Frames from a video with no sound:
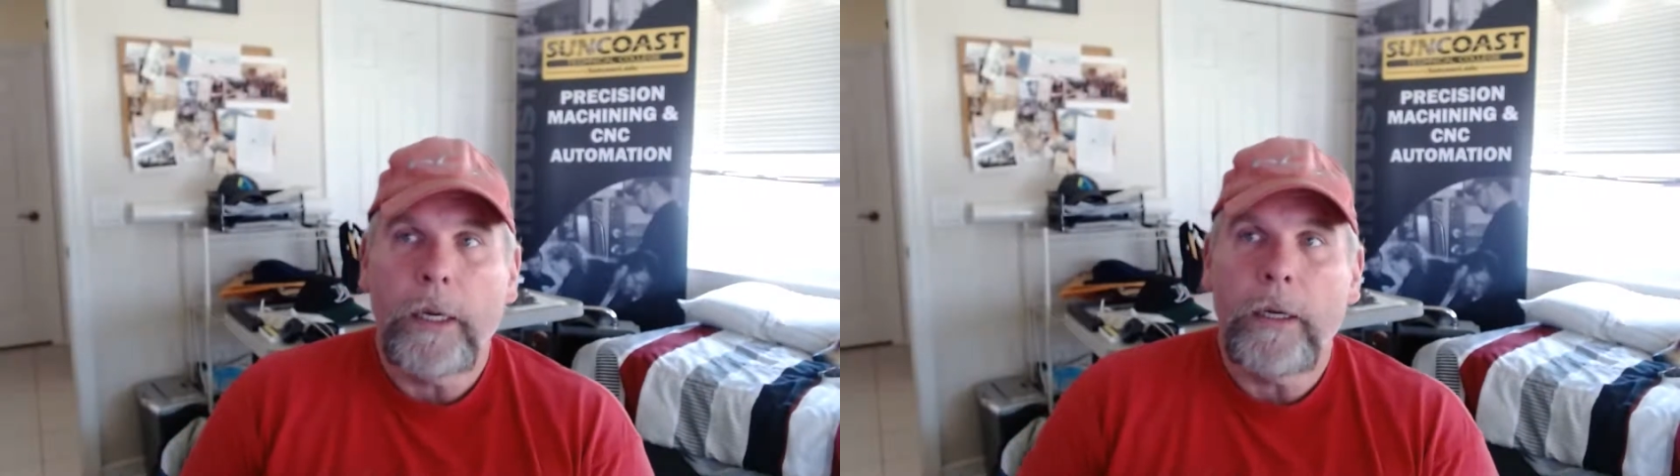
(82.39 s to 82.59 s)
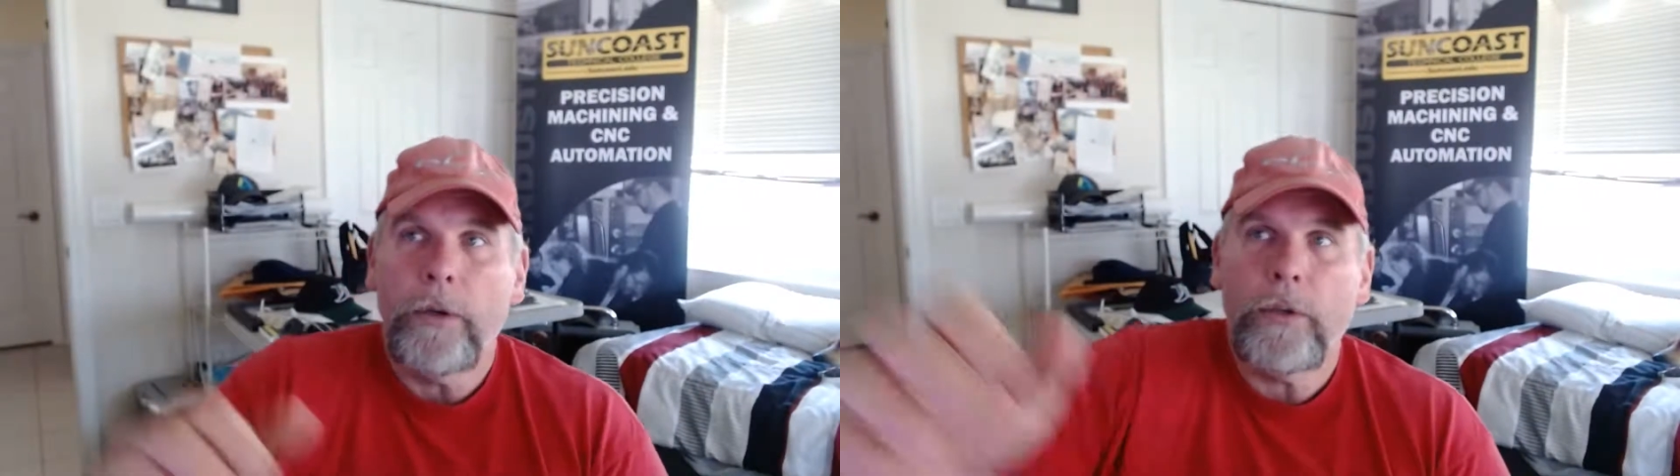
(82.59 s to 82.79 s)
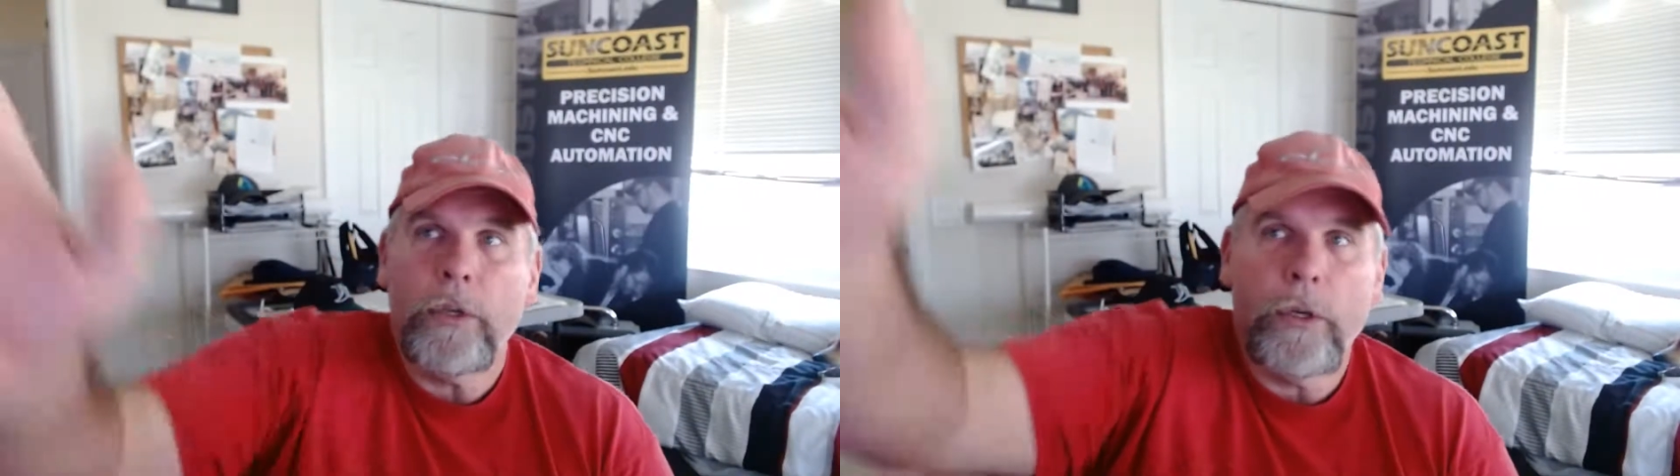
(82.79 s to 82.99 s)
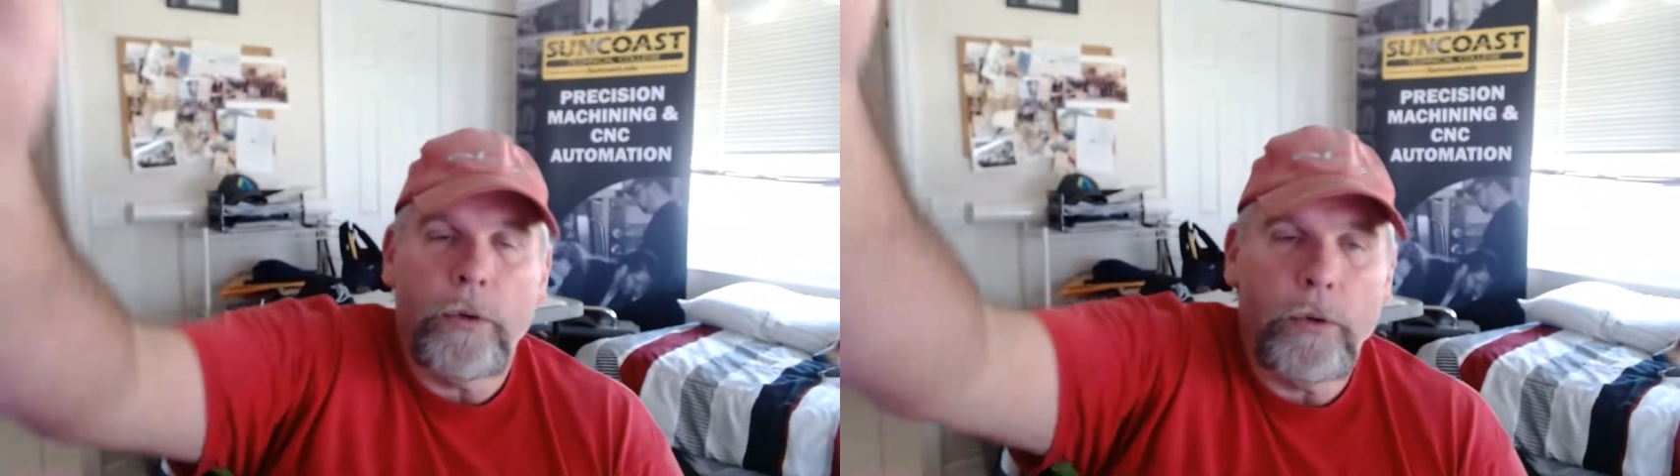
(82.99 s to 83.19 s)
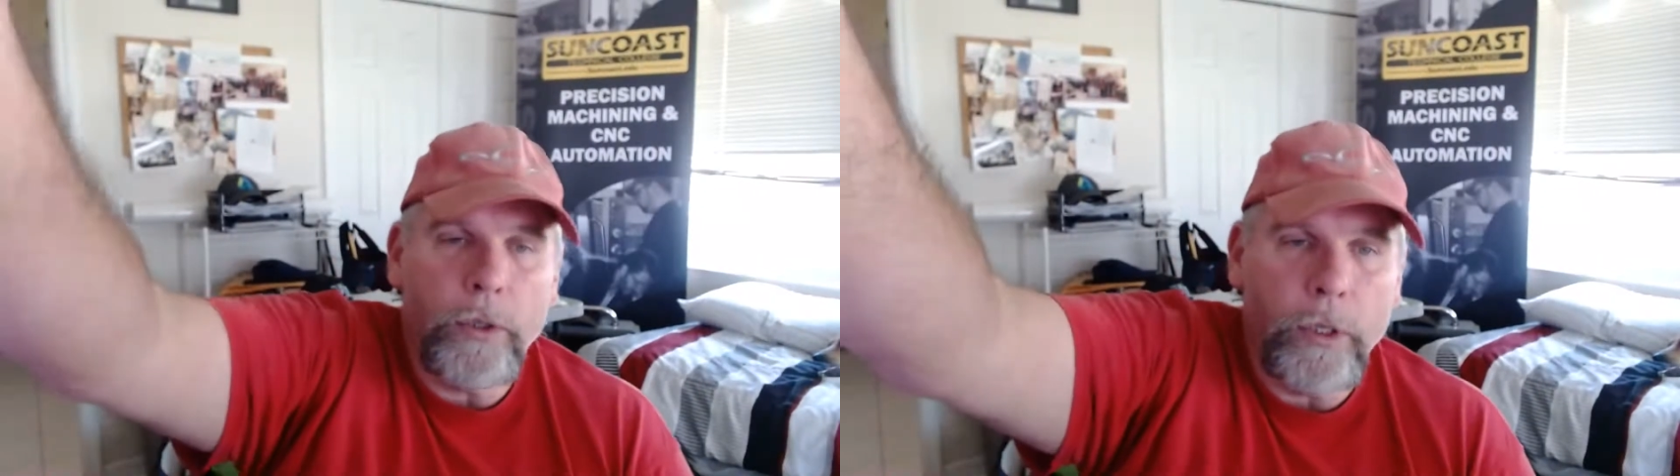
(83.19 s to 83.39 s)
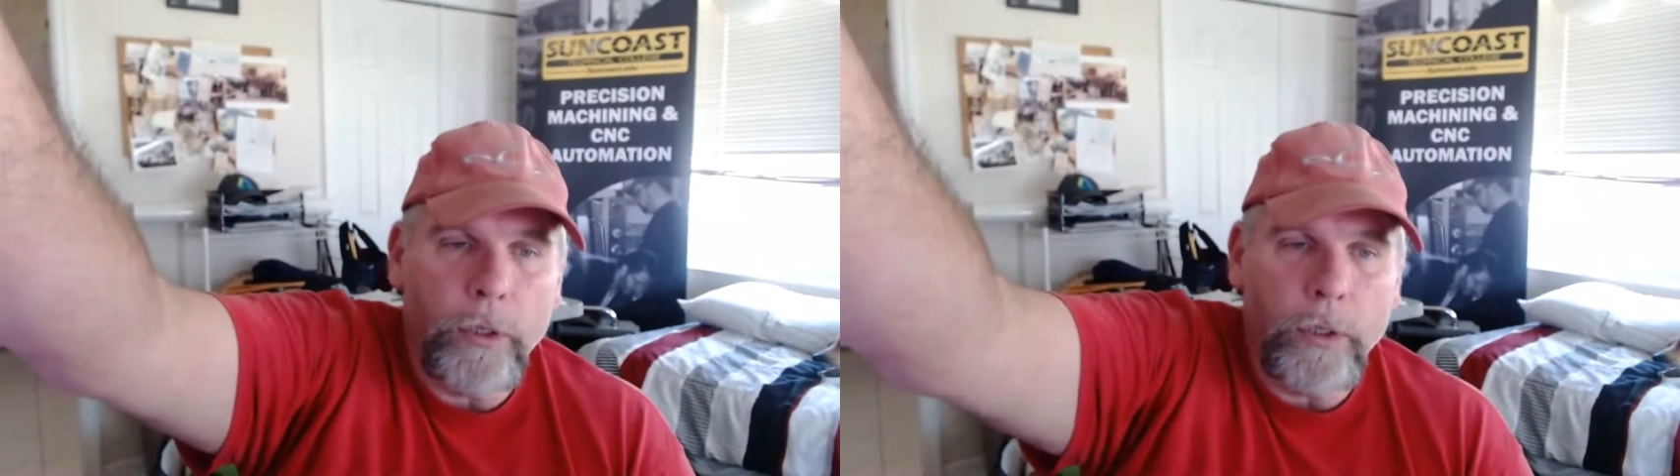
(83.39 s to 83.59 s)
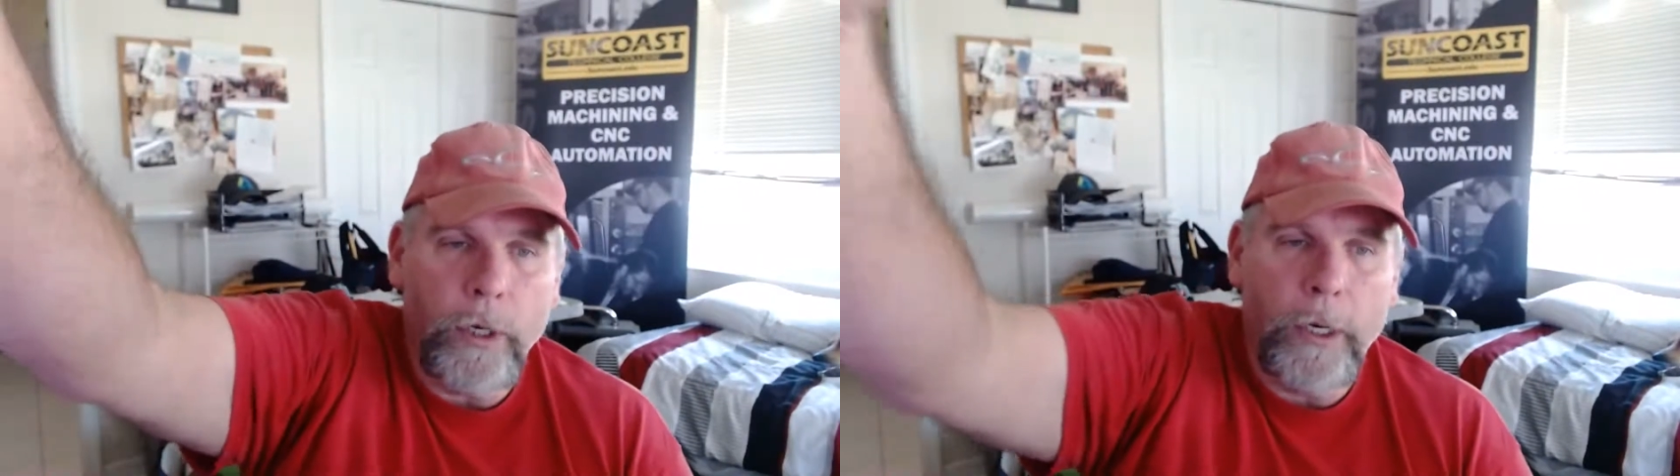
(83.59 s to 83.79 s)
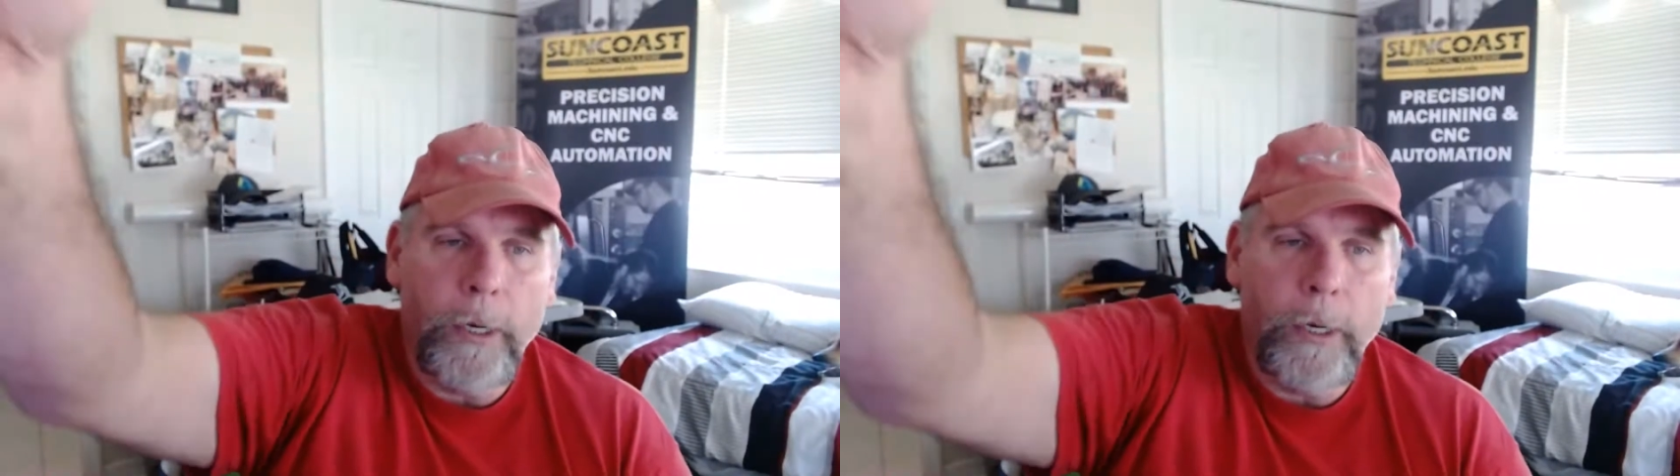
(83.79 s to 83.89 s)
used to use this